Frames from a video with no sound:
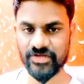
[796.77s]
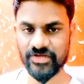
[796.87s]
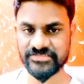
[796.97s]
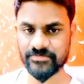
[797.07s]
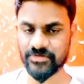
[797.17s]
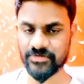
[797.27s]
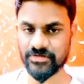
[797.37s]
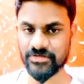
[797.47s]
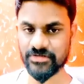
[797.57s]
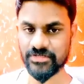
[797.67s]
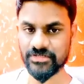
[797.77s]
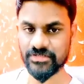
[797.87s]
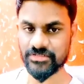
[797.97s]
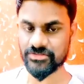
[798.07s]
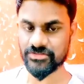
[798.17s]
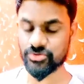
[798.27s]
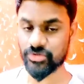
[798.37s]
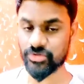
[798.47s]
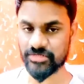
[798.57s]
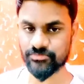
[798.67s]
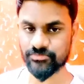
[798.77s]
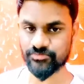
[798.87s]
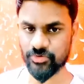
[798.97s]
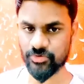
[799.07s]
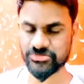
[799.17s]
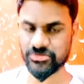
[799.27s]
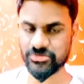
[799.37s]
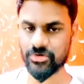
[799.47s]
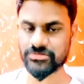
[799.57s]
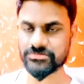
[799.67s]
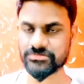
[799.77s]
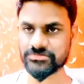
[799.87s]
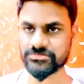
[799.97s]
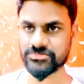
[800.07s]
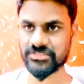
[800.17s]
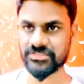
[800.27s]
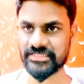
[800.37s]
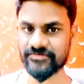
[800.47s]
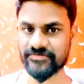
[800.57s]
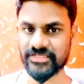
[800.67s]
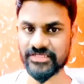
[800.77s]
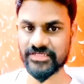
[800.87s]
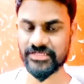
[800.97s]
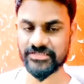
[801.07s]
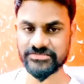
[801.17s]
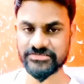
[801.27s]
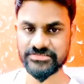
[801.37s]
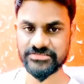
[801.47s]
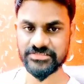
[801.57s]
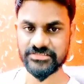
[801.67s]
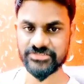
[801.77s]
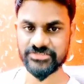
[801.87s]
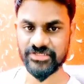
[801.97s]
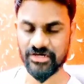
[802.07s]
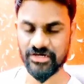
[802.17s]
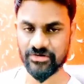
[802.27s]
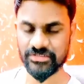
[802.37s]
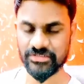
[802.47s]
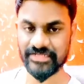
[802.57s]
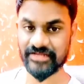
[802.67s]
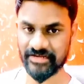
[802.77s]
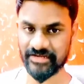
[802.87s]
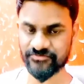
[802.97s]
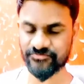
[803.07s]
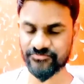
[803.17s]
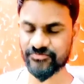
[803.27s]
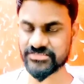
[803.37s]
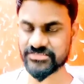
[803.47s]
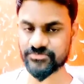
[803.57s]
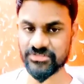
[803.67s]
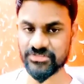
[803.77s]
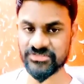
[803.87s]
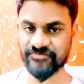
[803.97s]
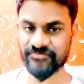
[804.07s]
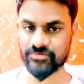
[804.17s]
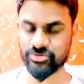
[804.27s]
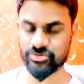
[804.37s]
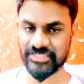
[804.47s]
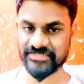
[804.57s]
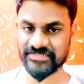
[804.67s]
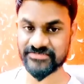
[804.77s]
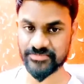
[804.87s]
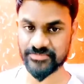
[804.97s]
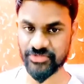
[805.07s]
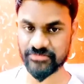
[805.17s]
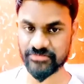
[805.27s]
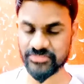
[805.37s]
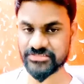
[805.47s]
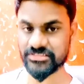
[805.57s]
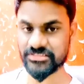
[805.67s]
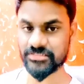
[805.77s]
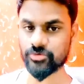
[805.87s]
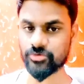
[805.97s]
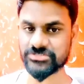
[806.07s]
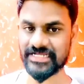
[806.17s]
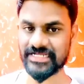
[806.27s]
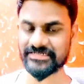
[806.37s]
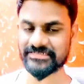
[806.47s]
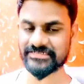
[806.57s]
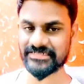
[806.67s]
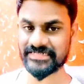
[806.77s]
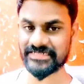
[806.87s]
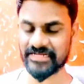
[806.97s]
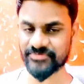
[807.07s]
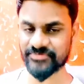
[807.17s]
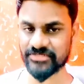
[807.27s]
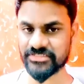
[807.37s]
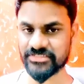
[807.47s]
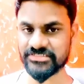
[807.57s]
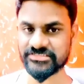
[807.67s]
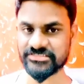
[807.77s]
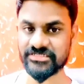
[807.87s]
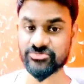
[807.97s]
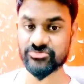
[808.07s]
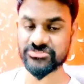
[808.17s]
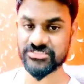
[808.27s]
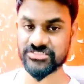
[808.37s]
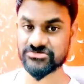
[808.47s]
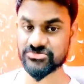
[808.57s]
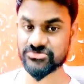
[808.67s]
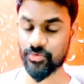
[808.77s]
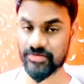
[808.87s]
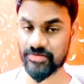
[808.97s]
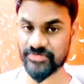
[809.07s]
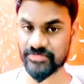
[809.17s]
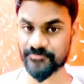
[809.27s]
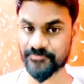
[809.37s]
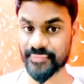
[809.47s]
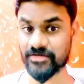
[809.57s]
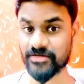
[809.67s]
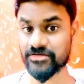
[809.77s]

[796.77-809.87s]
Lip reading: For example, you can post on every 3 hour in night. For example, if you are posting at 6 p.m, then post at 9 p.m, then post at 12 p.m.